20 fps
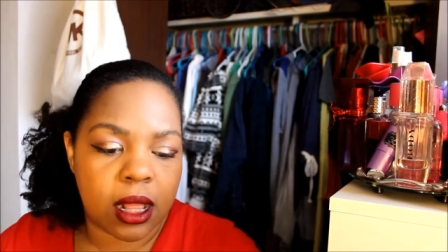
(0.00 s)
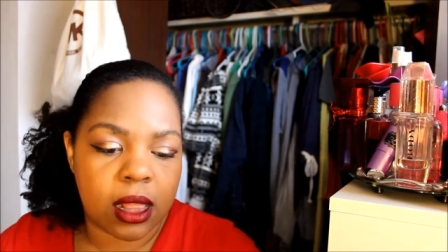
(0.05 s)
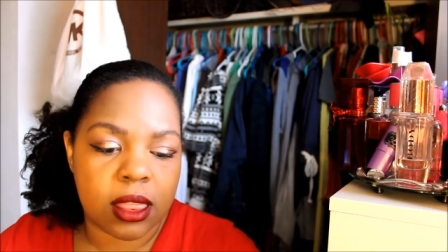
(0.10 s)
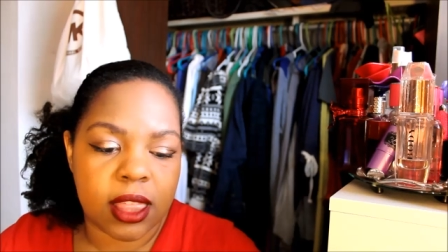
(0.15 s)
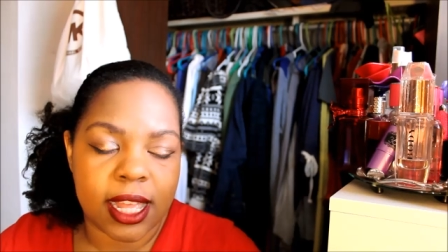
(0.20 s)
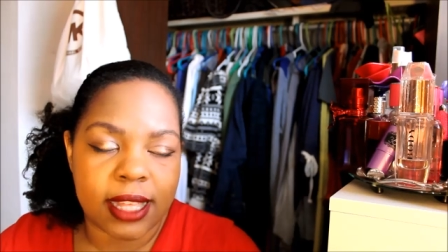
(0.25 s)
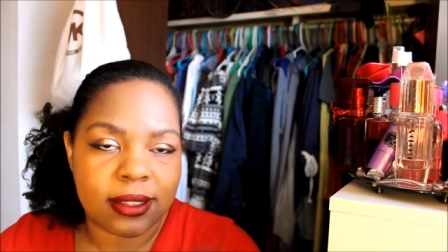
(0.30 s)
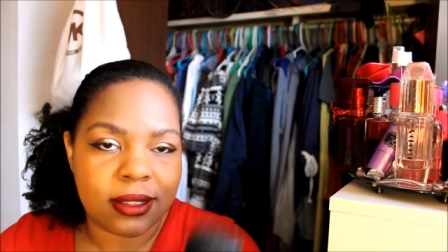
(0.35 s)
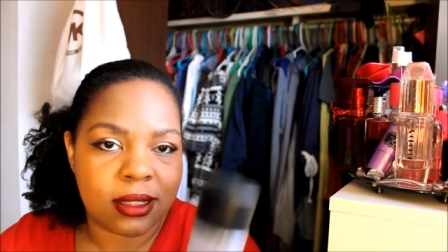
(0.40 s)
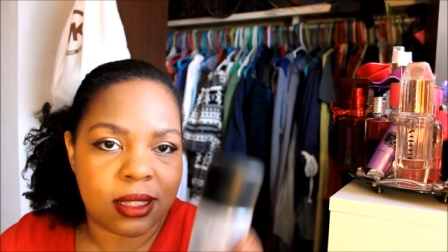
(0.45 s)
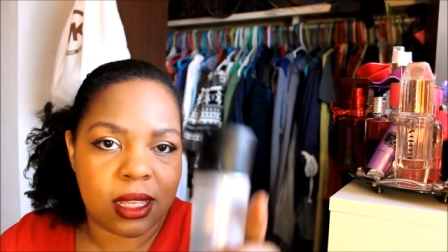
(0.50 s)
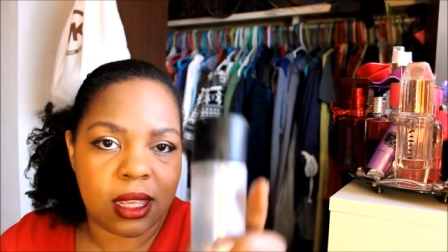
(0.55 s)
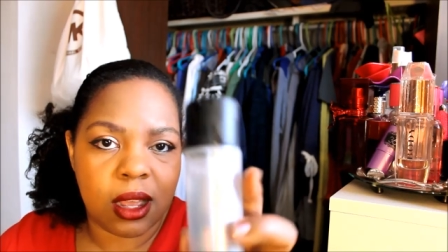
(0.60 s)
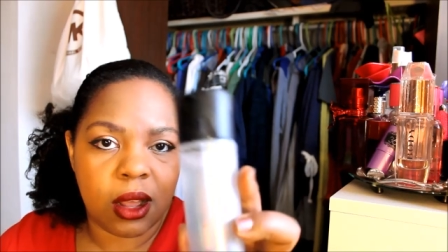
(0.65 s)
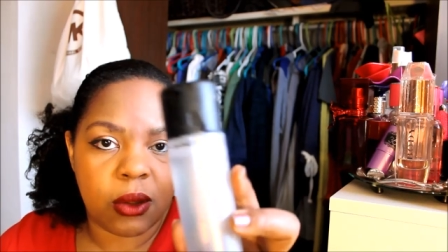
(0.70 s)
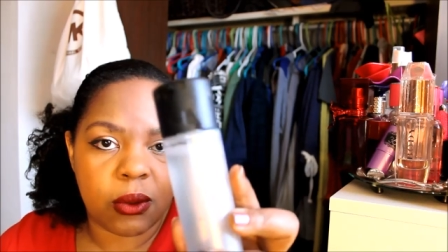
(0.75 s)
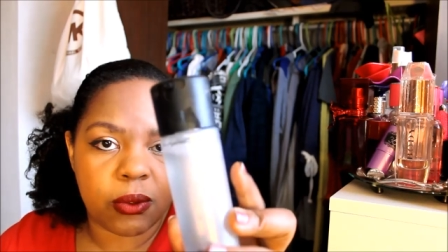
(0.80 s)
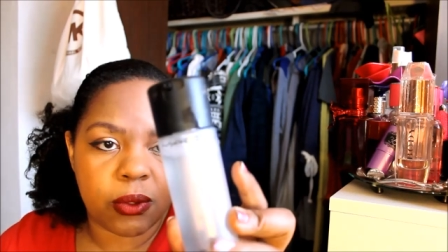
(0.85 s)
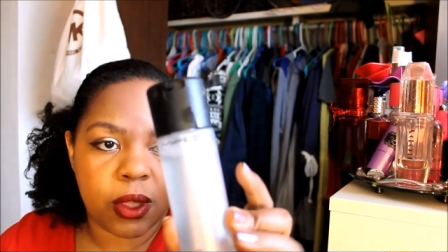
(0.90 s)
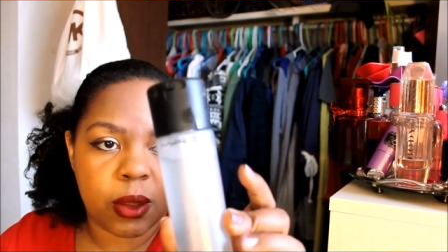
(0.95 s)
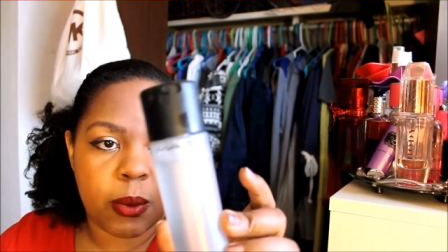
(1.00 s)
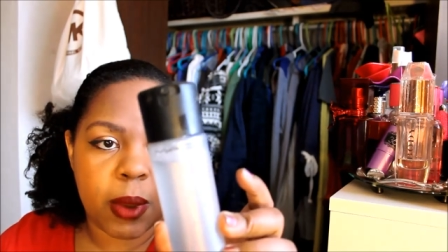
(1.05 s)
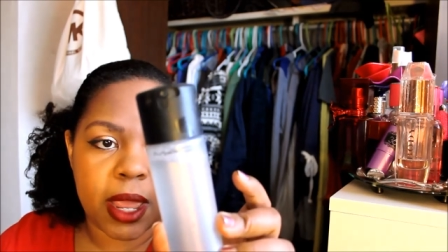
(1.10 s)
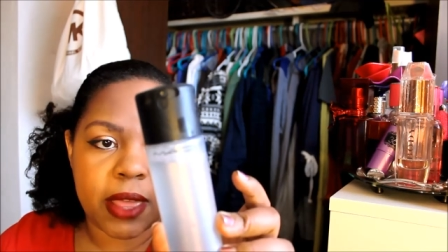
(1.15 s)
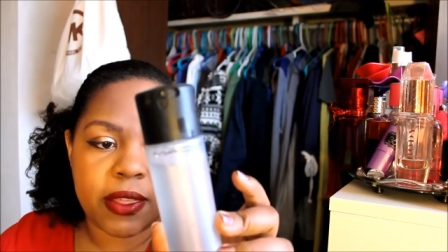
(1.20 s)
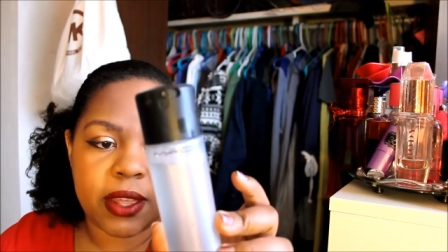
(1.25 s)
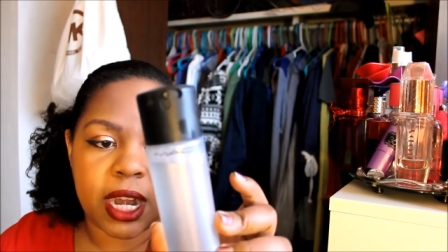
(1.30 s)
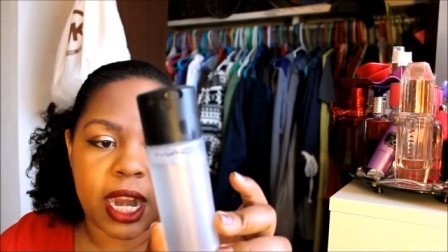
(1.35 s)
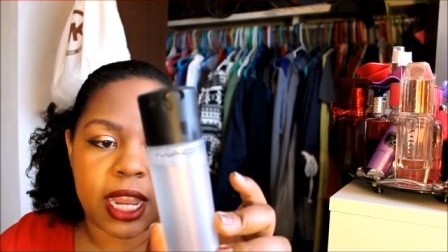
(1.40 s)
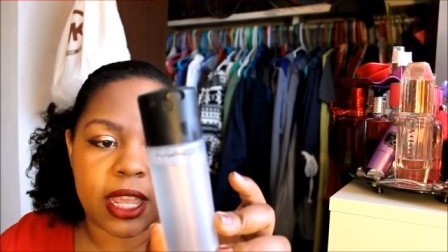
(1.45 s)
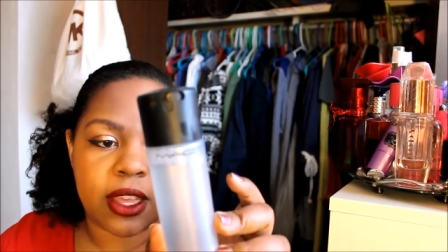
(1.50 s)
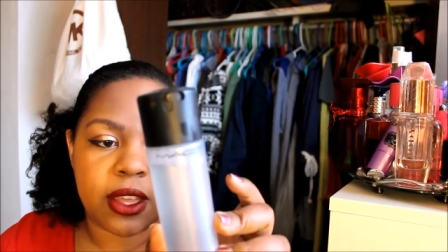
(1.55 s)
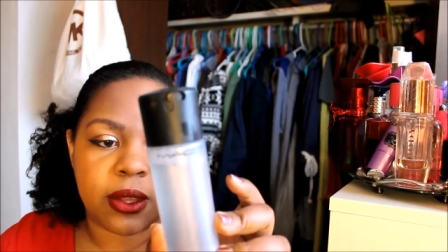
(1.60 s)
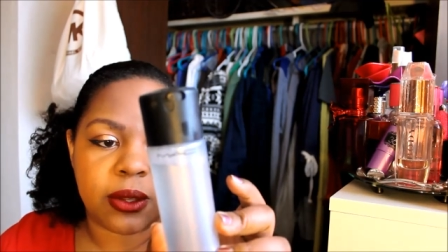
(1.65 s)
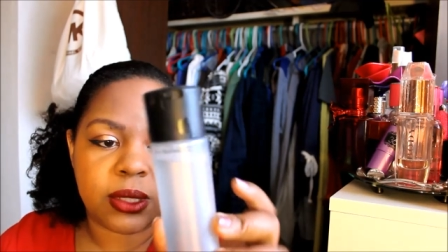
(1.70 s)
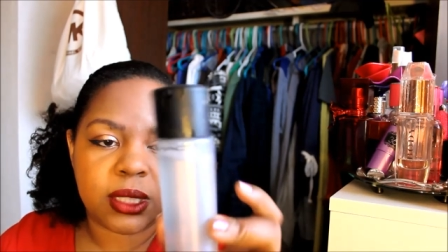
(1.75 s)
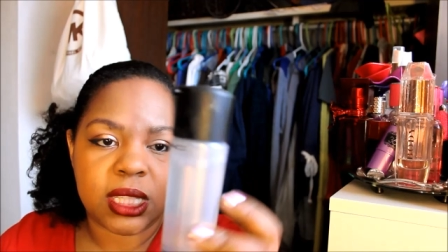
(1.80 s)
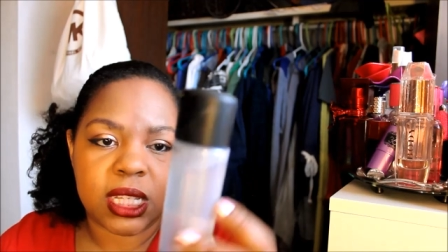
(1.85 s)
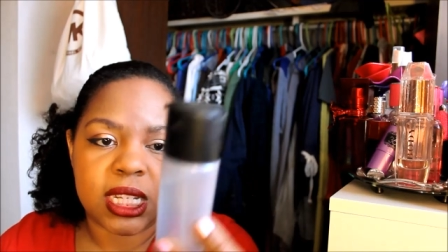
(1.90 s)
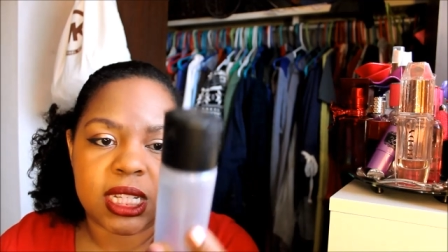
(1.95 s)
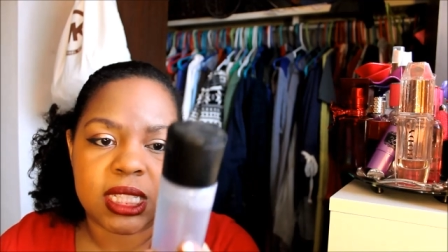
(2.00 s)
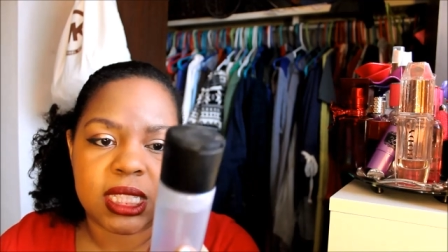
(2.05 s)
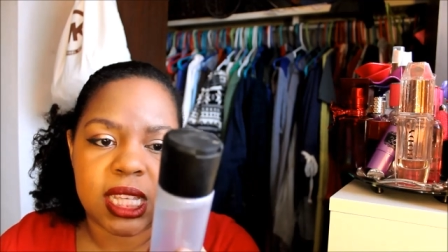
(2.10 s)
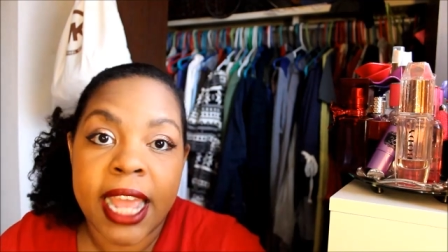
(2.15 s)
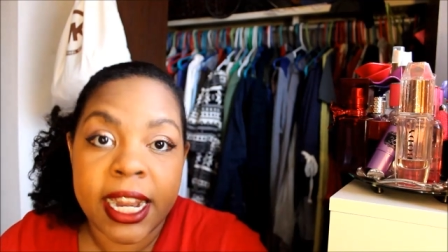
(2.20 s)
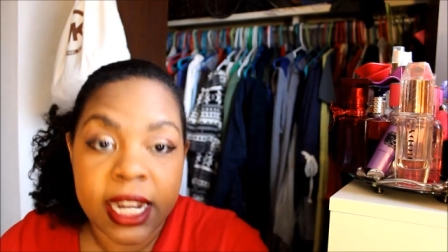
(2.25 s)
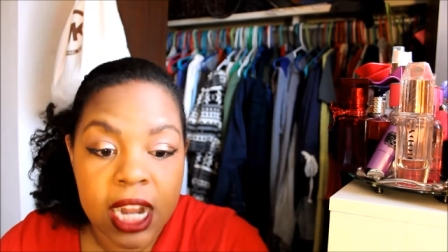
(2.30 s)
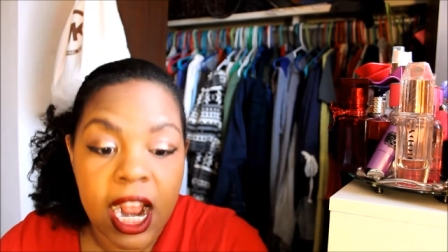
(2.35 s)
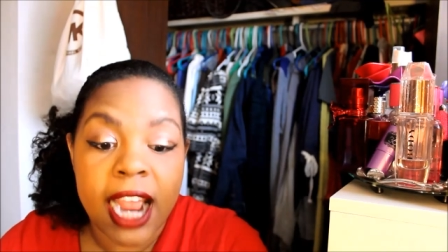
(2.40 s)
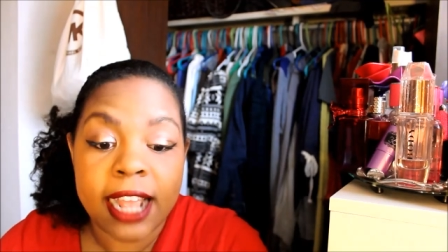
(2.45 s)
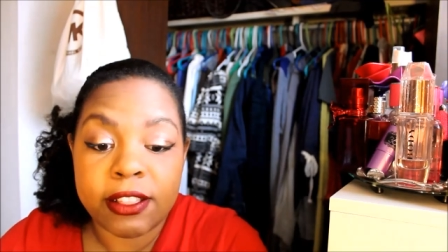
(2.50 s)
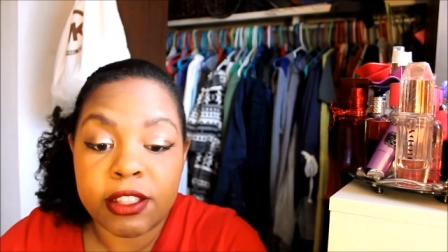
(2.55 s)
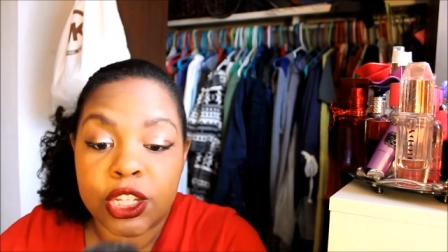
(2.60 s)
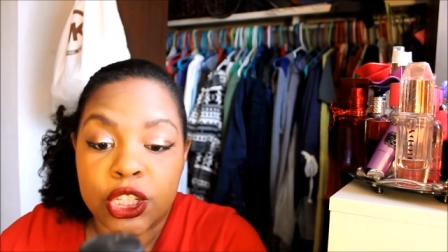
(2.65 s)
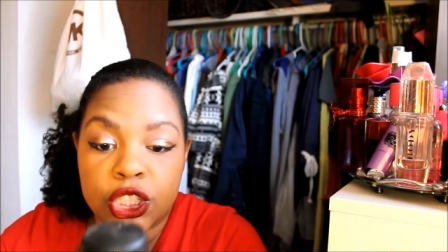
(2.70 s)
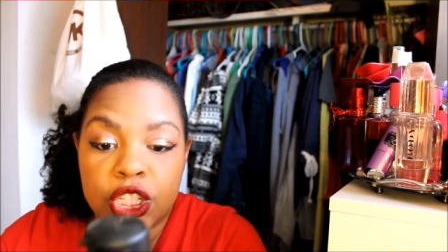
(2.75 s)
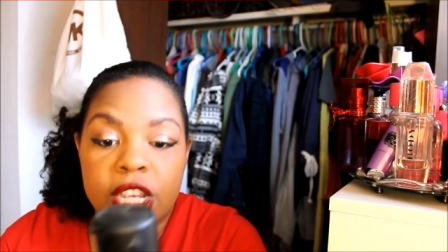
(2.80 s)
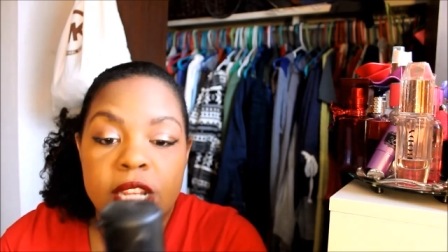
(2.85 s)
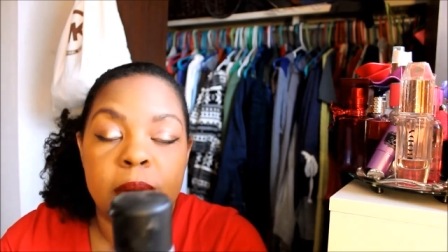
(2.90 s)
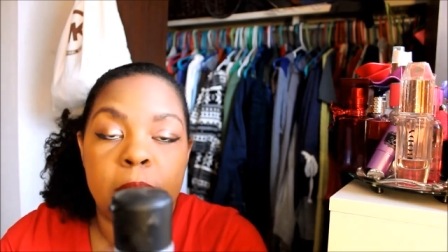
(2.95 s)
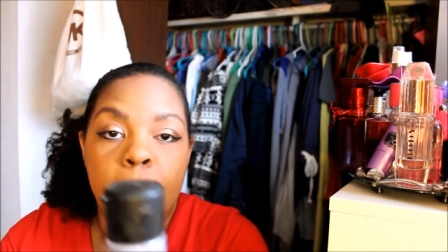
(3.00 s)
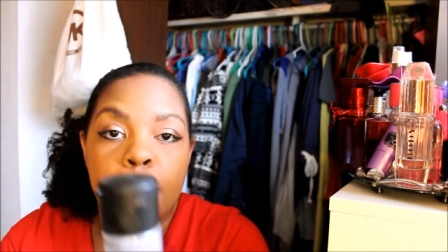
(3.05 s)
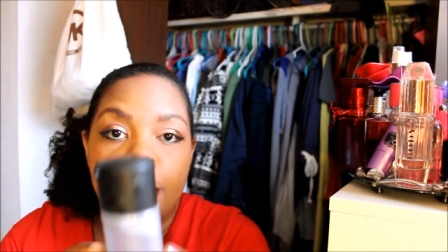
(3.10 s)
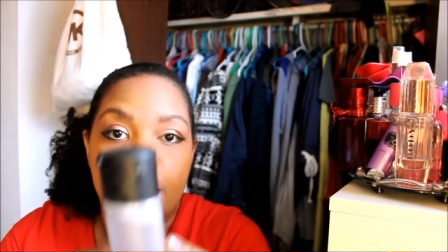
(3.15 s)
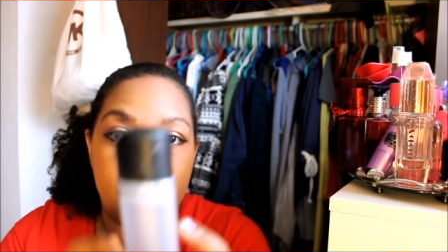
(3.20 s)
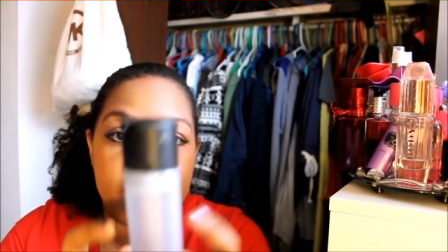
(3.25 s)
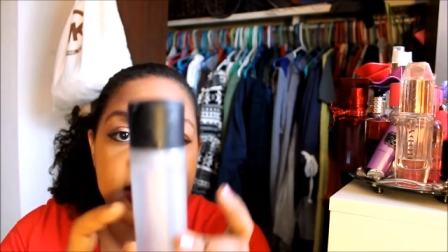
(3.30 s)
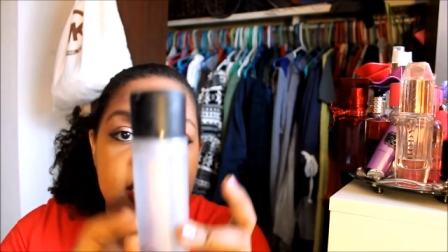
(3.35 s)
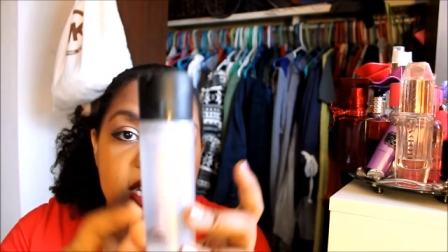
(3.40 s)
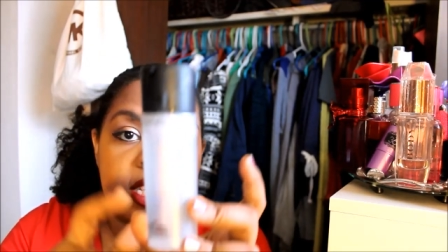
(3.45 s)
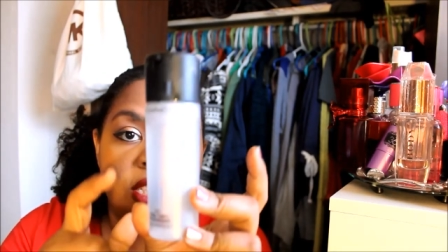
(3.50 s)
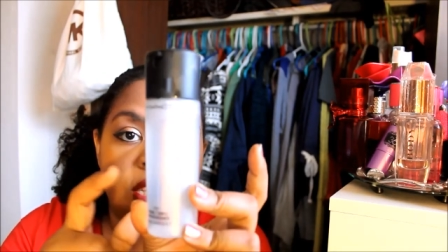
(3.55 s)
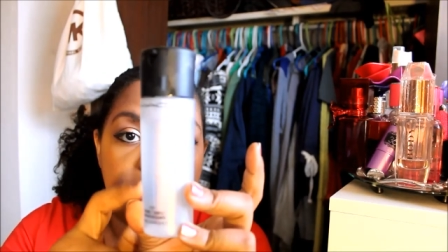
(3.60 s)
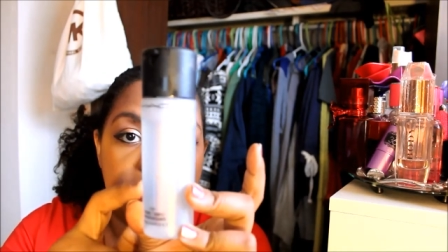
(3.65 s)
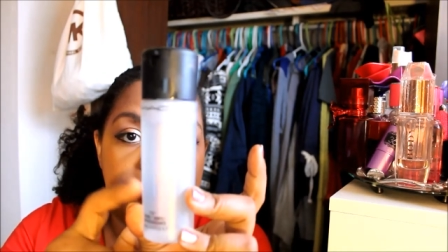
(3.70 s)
That's the only way that I use this, and I legit bought this